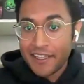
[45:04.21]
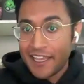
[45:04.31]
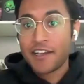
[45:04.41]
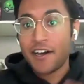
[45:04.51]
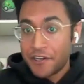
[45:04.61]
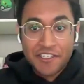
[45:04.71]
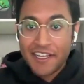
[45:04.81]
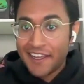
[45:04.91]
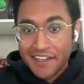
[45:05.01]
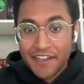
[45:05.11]
Like
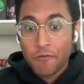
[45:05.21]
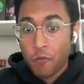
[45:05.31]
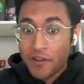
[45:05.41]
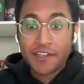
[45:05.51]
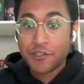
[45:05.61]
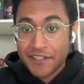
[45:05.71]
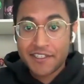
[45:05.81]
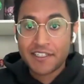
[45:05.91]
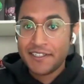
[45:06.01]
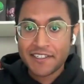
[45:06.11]
understanding where that
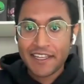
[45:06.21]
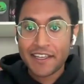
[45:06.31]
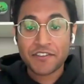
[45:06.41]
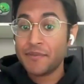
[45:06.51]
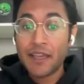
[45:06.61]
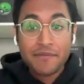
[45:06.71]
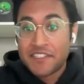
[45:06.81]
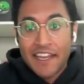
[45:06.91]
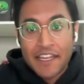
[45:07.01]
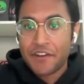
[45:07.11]
trust is. Like sometimes
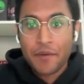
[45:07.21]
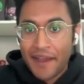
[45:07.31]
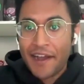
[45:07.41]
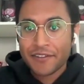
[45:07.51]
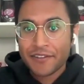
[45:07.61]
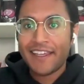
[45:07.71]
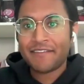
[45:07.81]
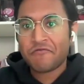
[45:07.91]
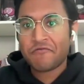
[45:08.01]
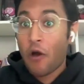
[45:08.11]
it's not even about like
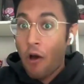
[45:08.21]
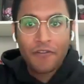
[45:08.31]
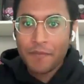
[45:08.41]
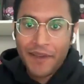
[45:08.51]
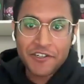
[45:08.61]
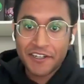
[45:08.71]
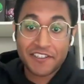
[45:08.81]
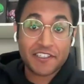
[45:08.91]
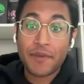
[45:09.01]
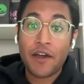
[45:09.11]
all of the metrics.
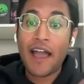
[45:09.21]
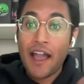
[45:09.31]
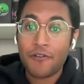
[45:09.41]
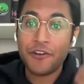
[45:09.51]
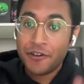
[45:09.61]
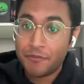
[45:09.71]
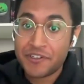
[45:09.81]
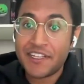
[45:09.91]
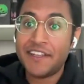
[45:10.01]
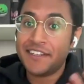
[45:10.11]
It's about how you're
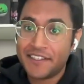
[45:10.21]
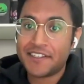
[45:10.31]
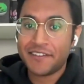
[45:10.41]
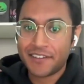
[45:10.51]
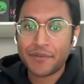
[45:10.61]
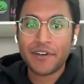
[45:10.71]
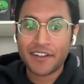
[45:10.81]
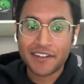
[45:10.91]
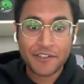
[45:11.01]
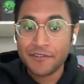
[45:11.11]
presenting and selling the
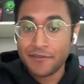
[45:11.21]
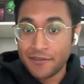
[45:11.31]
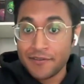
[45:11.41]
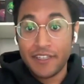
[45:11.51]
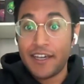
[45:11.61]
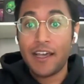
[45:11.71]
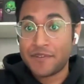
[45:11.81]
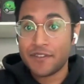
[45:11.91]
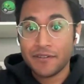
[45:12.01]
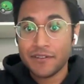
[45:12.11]
product. So yeah,
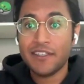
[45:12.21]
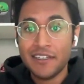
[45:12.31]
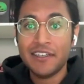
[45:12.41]
absolutely.